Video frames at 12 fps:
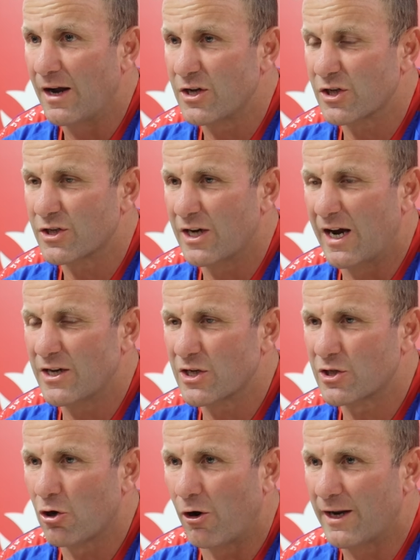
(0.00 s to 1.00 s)
just
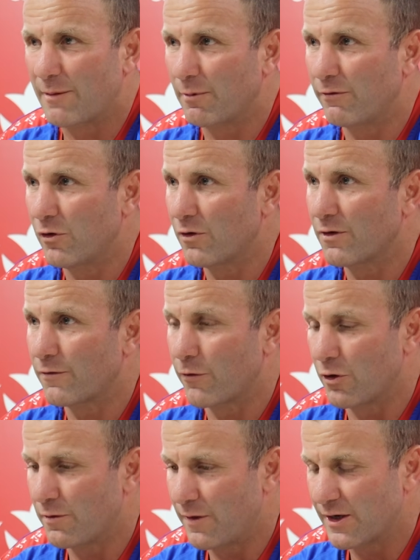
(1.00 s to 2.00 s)
tidying up a few
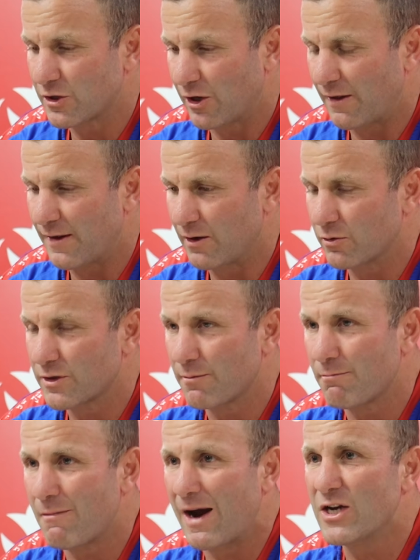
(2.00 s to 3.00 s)
things. I don't think it was a
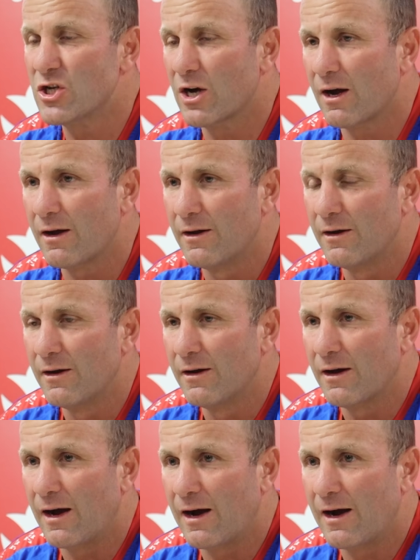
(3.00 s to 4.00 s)
major,
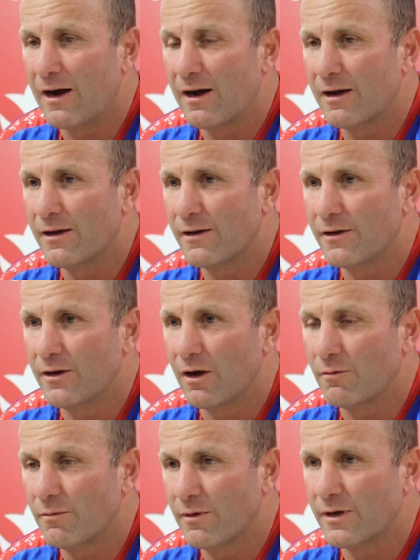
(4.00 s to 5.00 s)
going
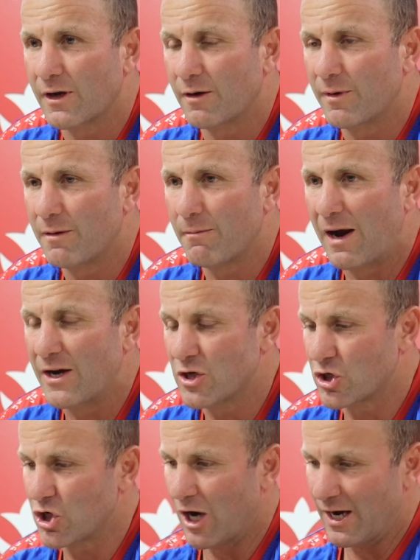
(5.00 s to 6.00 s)
to be a
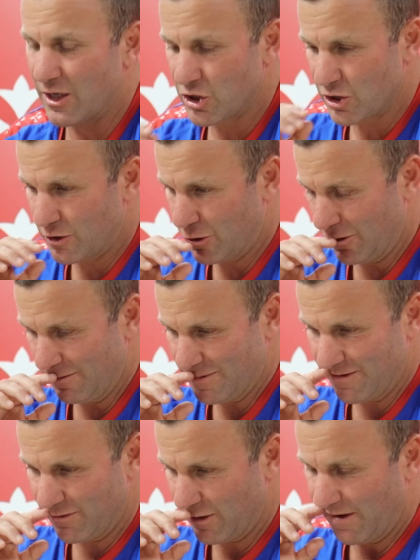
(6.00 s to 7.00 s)
major change in
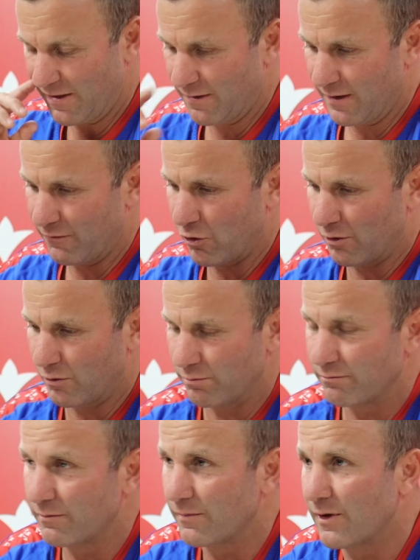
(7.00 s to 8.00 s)
terms of, they've got
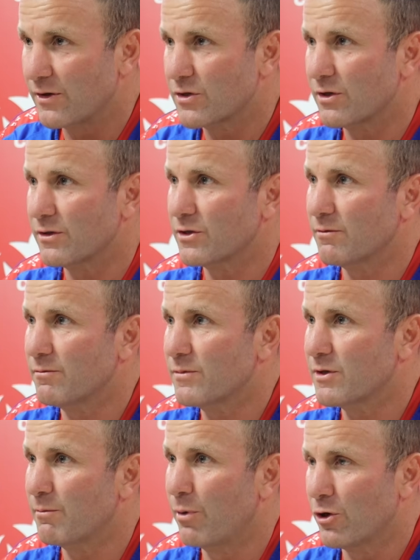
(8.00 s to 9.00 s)

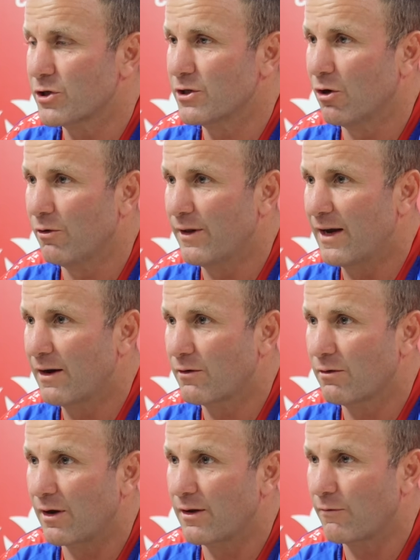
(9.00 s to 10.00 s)
some personnel there.
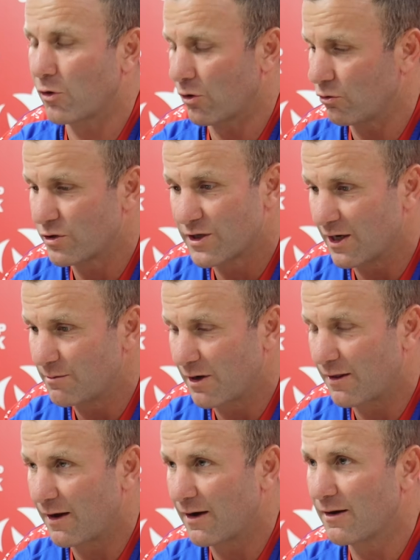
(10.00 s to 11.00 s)
They've got a good team,
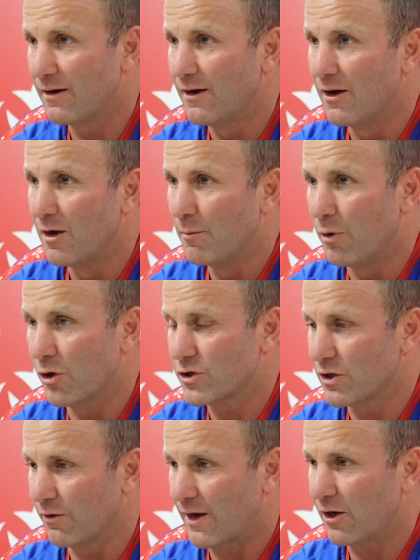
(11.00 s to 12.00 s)
don't they? And
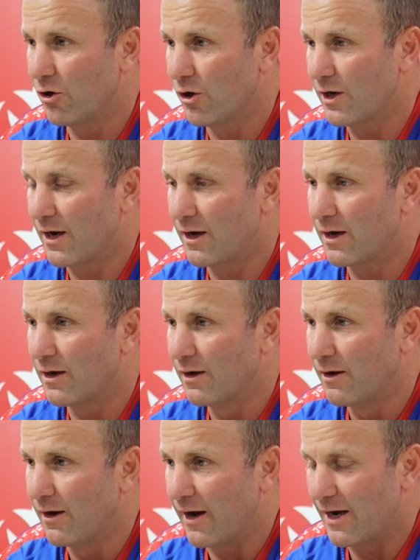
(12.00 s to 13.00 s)
personnel that can hurt you
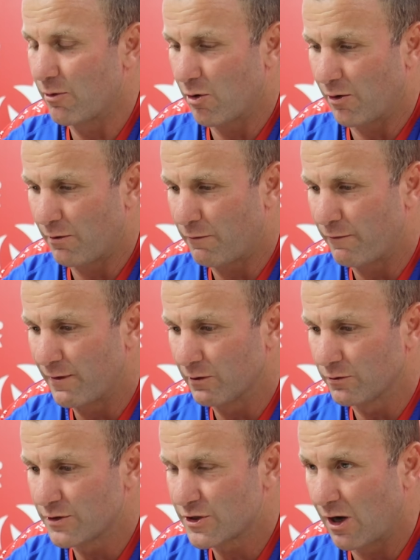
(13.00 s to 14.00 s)
anywhere on the
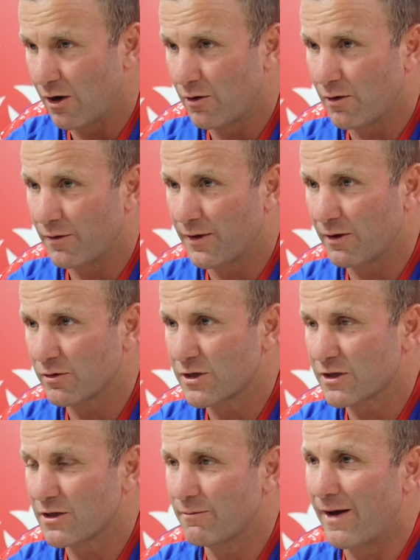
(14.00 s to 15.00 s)
field. So I think it was
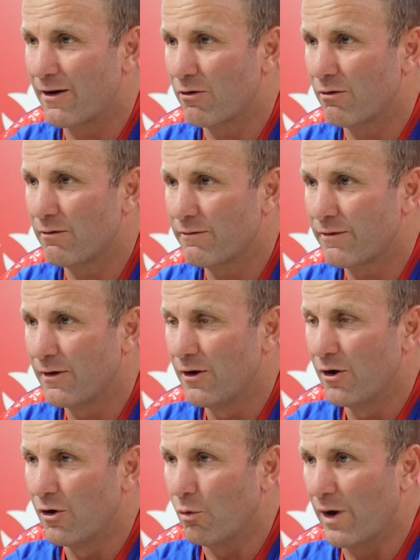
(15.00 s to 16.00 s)
just a matter of
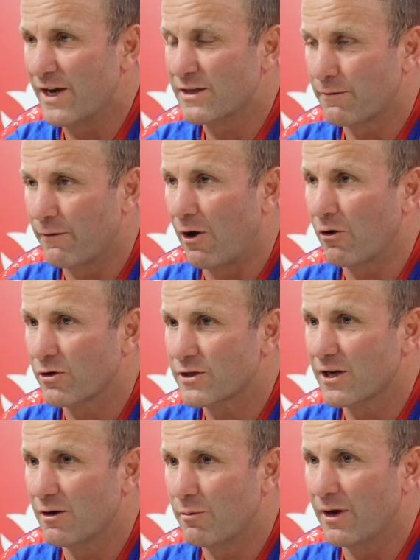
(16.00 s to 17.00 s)
where's the
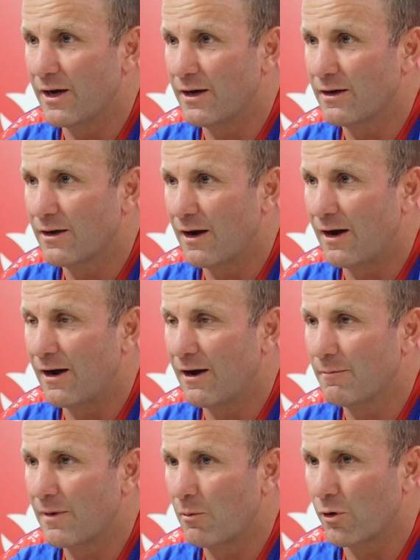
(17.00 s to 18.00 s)
focus going to be,
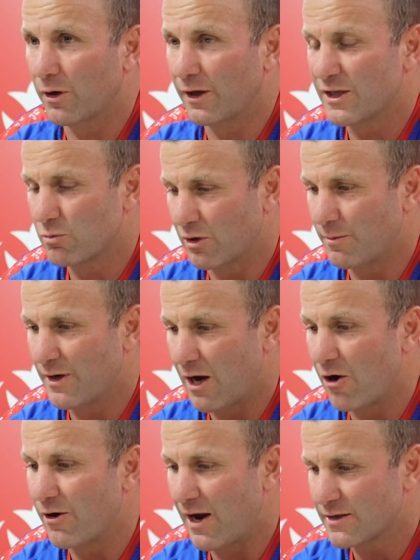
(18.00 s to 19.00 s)
and what do Leeds want to be
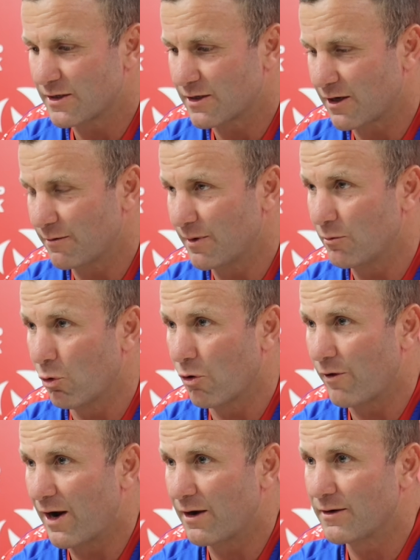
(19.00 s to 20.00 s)
known as. It's going to be
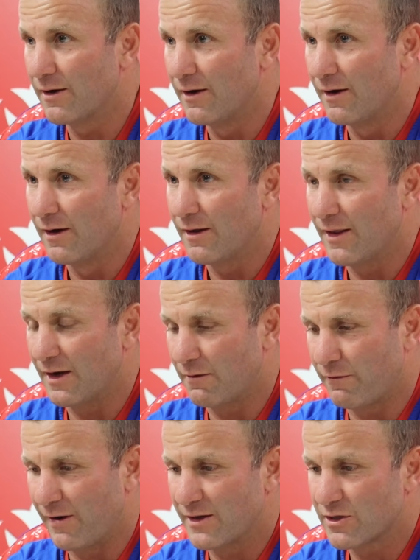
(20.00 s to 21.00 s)
more around their
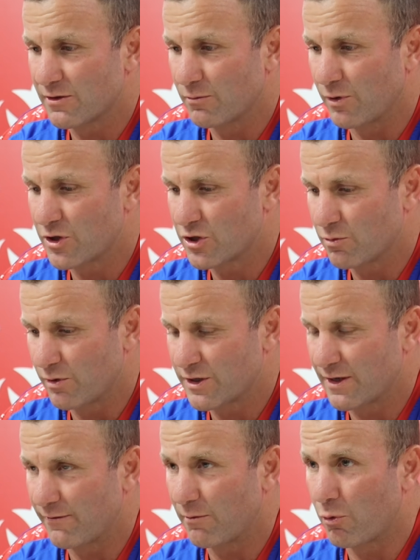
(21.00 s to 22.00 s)
defence, which
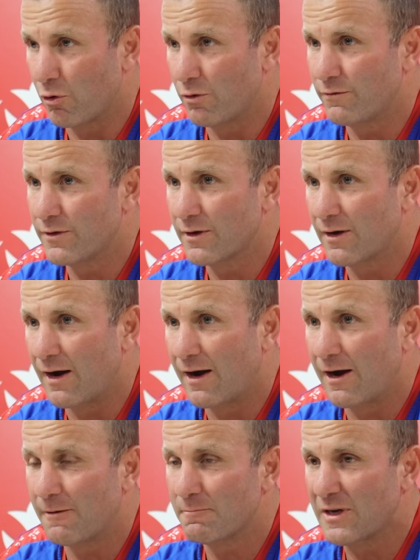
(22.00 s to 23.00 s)
they've improved.
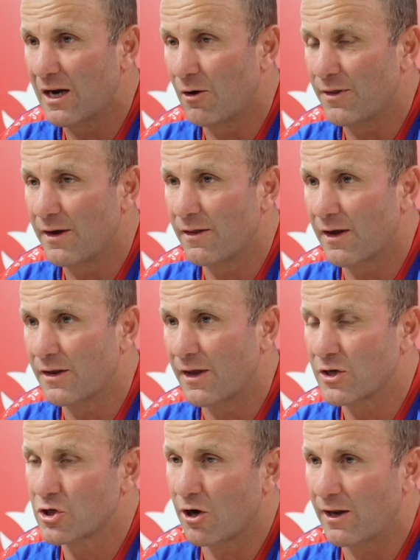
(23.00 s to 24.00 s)
And
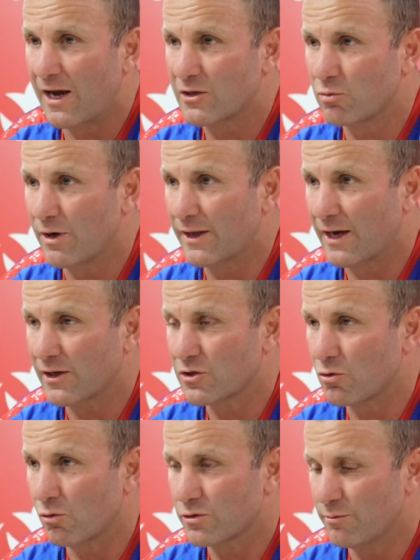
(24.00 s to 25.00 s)
they showed last week they can
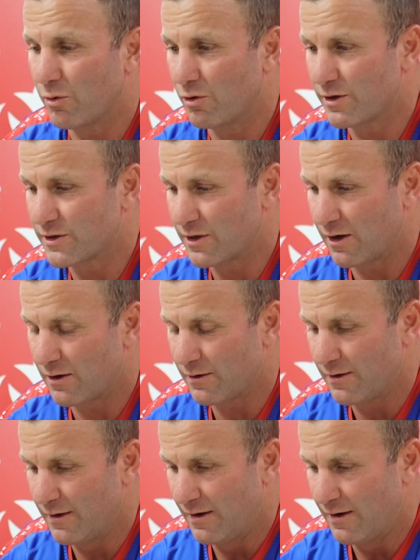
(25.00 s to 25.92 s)
score some points. So